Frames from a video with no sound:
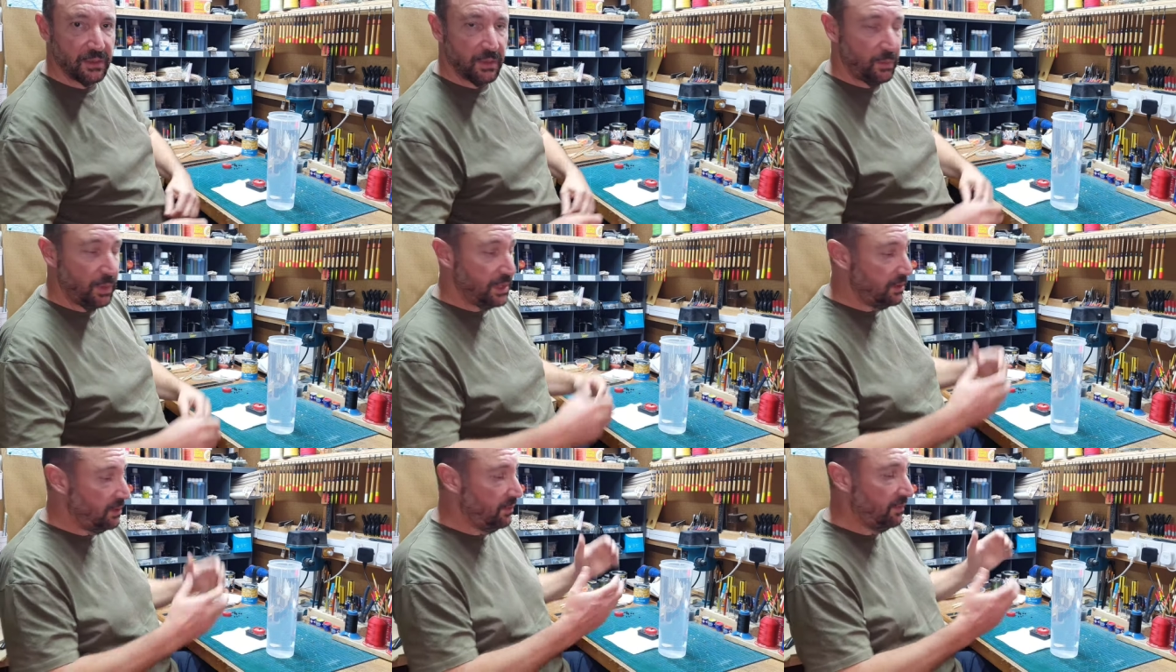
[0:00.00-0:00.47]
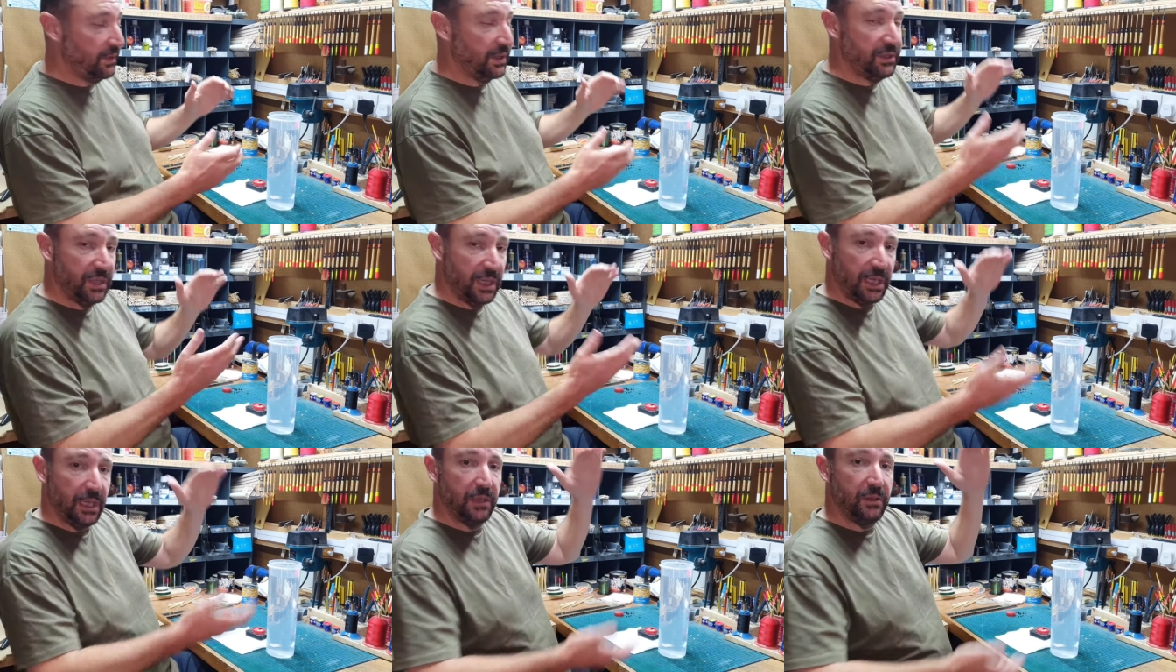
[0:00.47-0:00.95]
So when you're
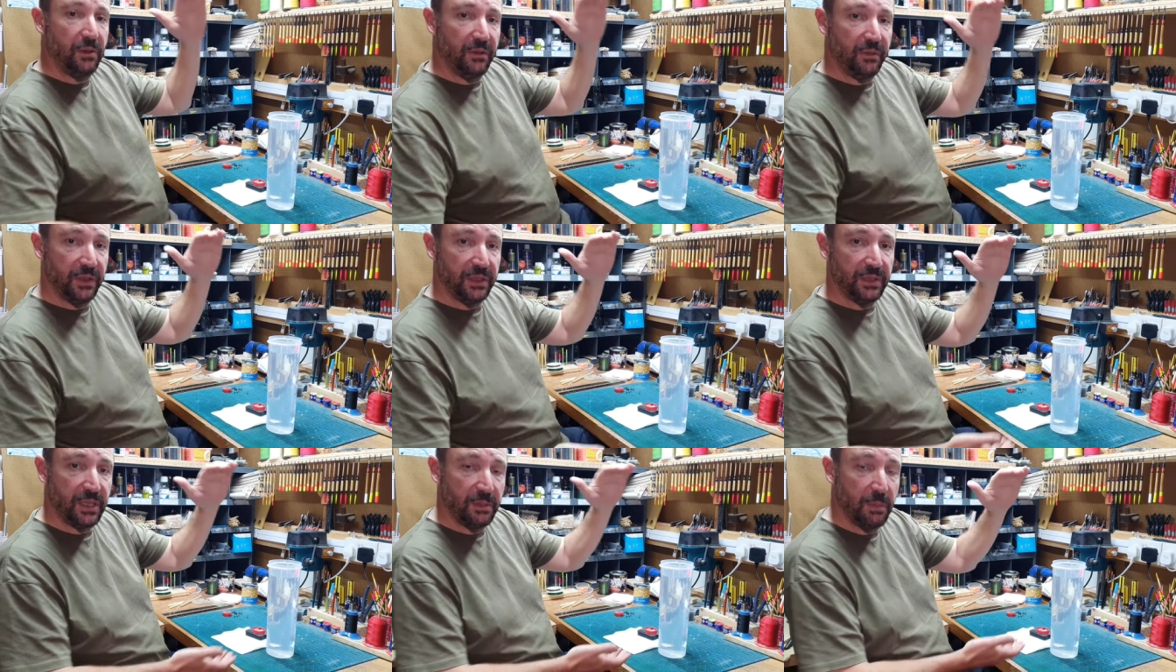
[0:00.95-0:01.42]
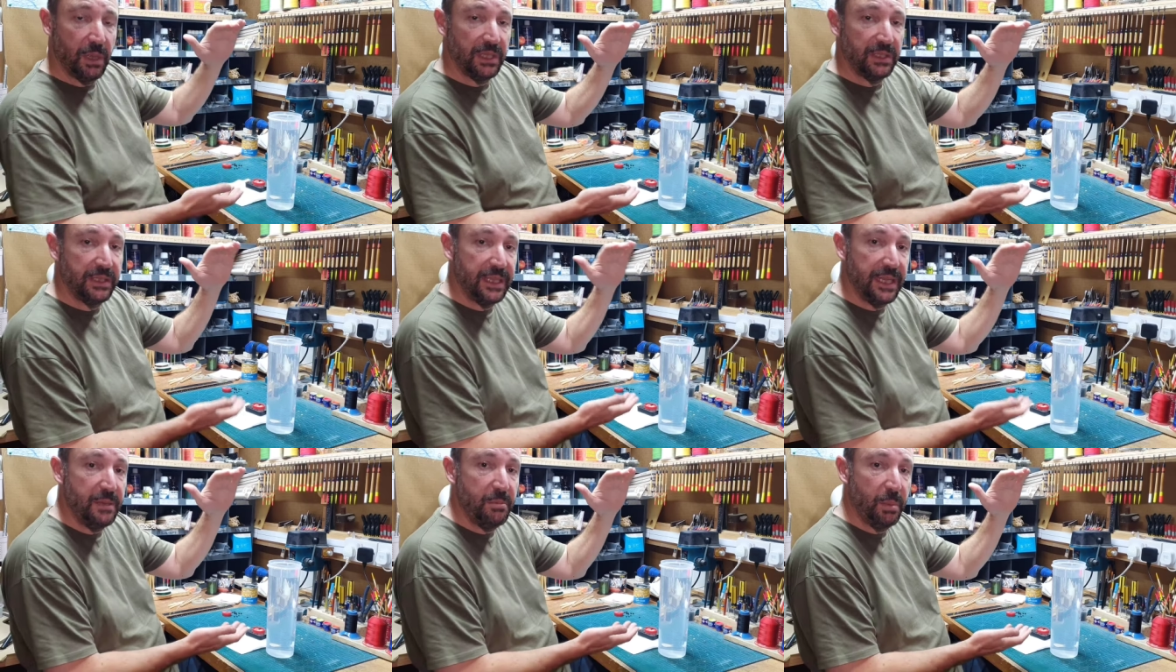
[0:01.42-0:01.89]
fishing and you're fishing
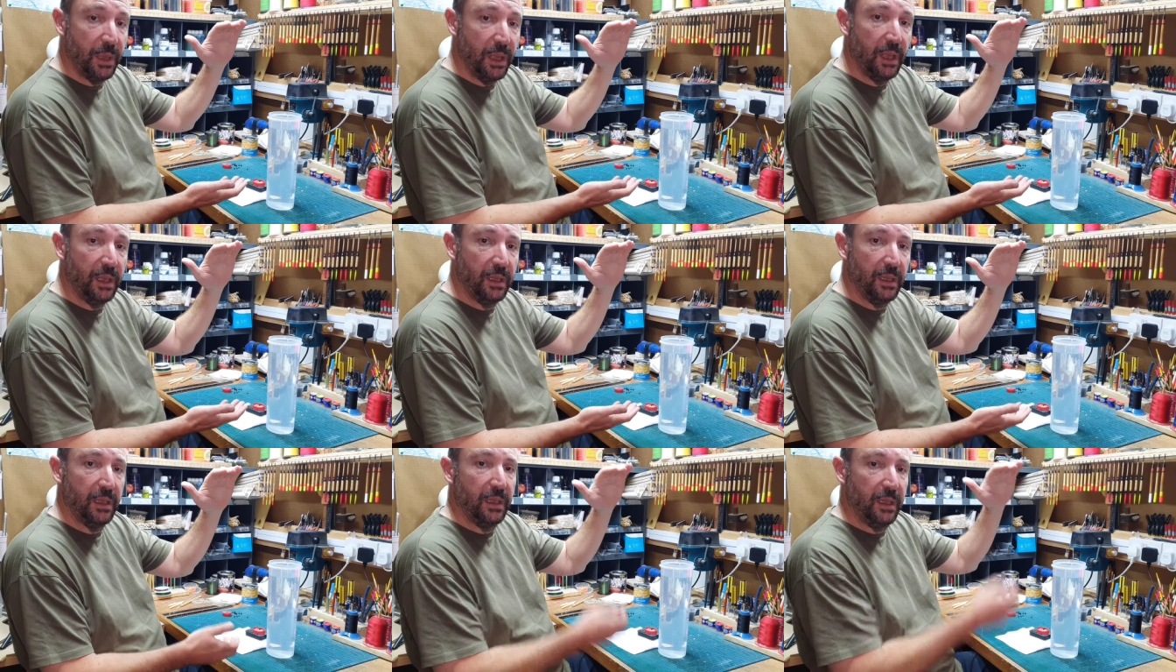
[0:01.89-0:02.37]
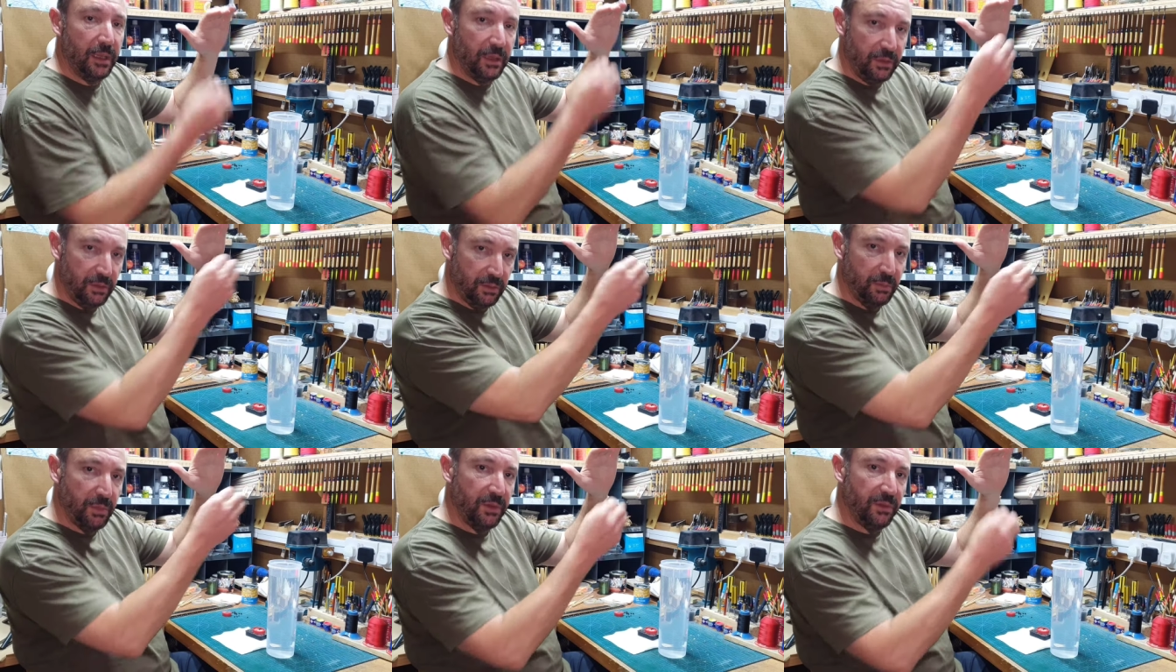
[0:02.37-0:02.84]
much deeper,
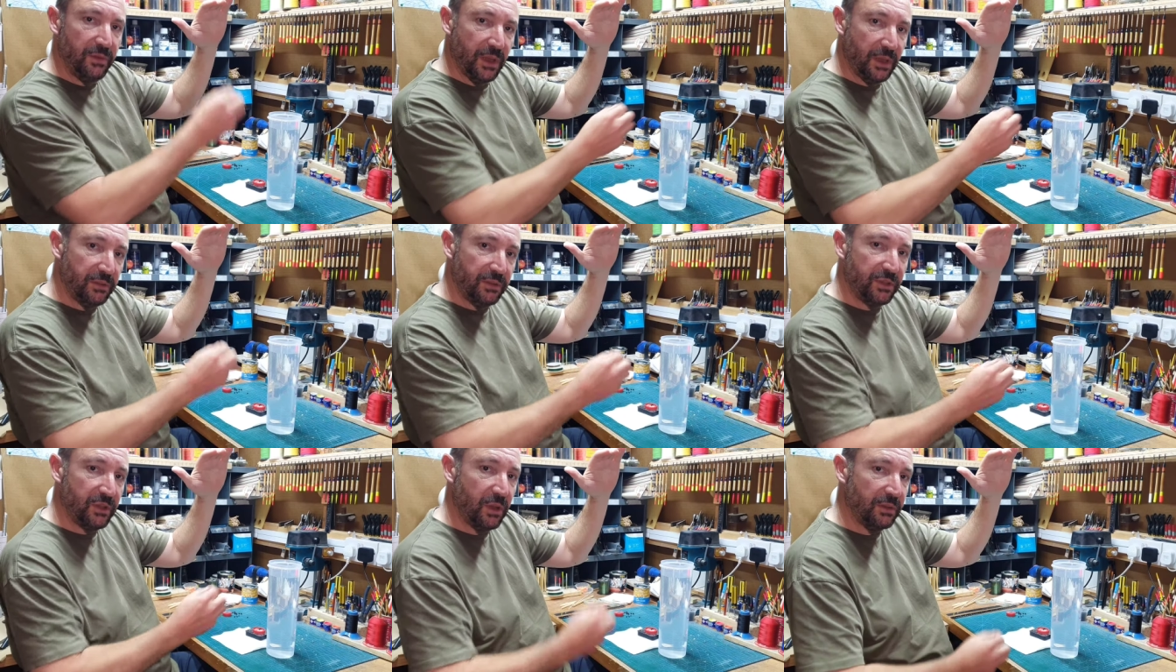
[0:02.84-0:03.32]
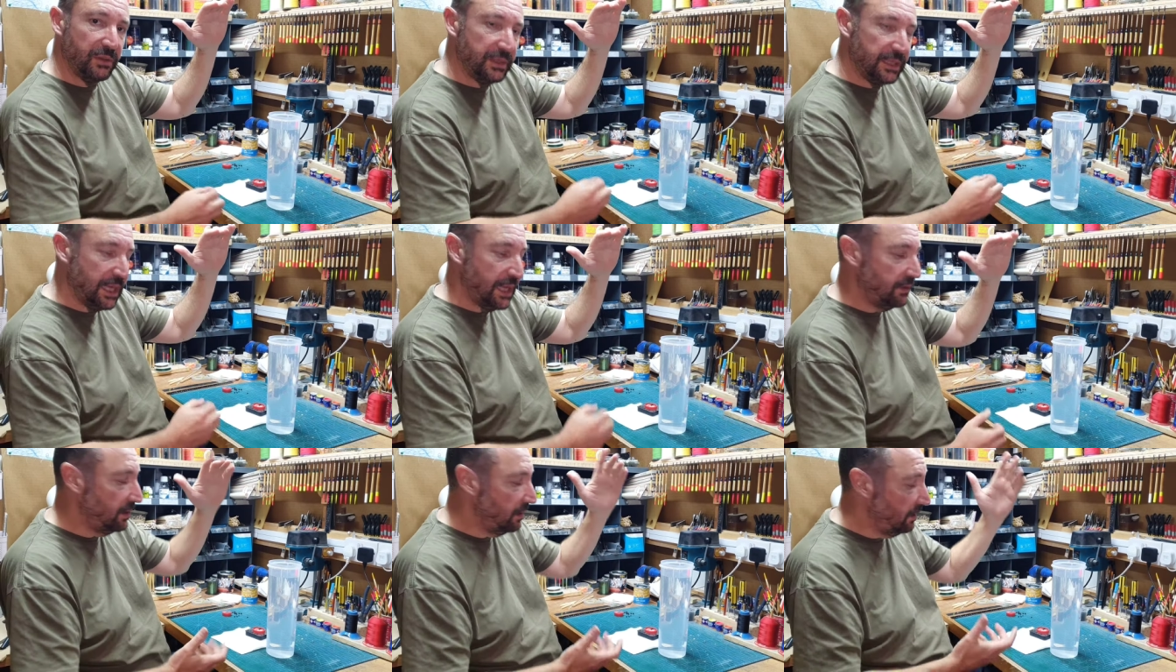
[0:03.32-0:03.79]
you'll move those shots
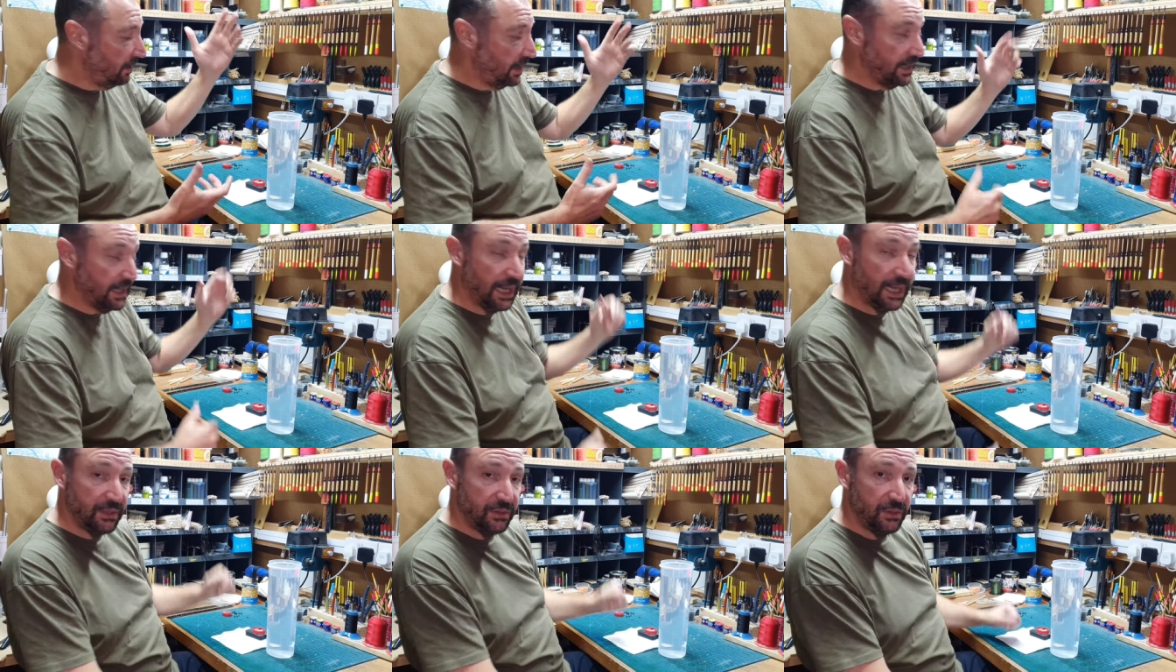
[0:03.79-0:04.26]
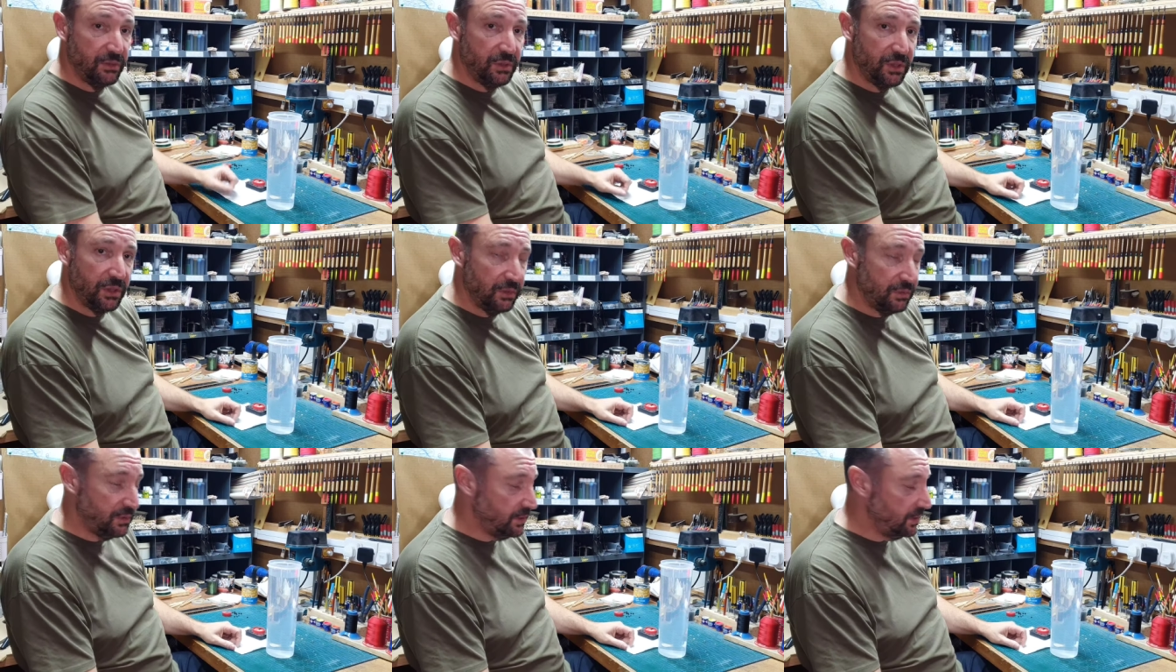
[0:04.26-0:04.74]
down the line as you
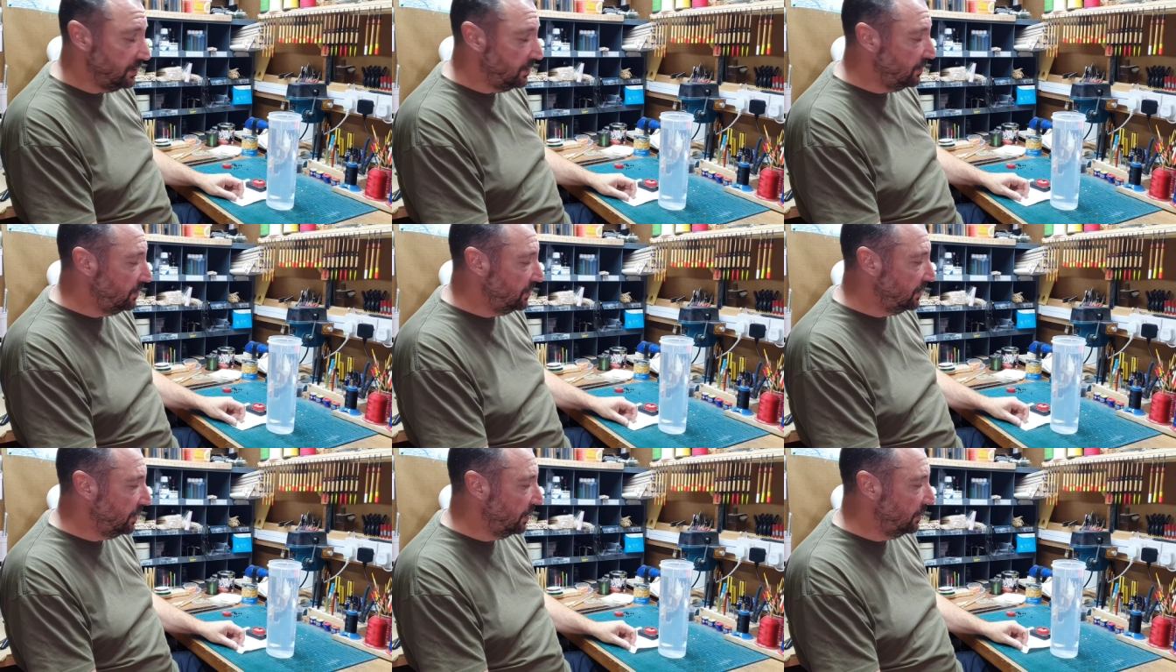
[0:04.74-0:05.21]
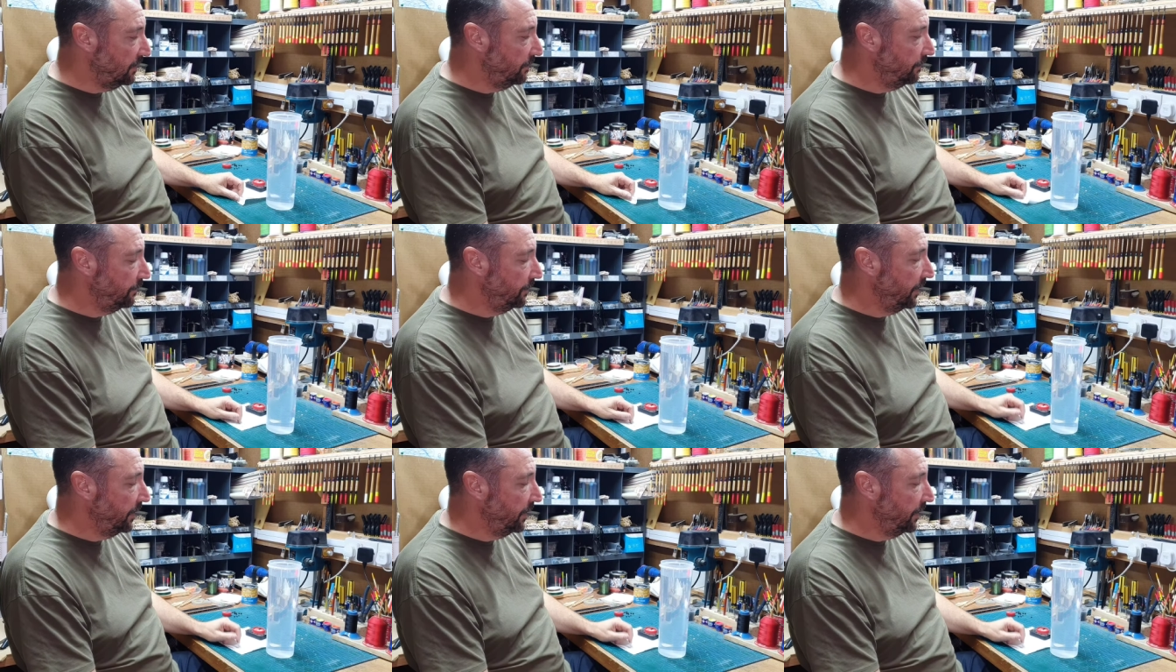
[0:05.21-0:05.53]
choose to do so.